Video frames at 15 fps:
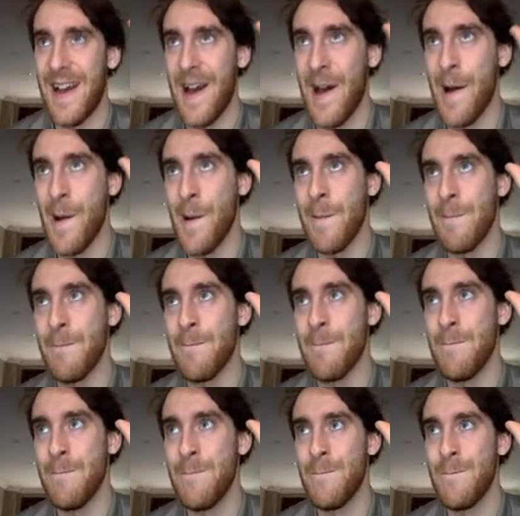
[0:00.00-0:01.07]

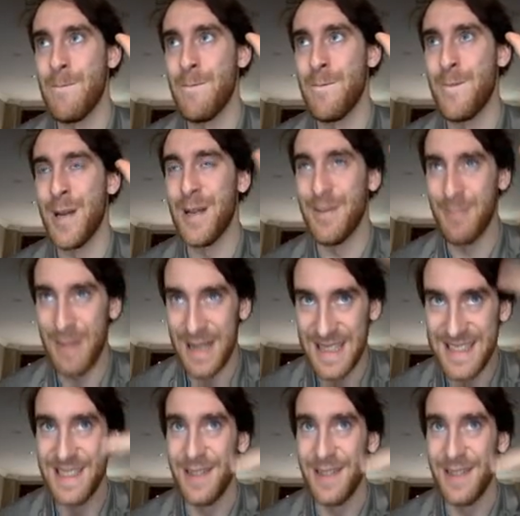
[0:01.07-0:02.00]
it makes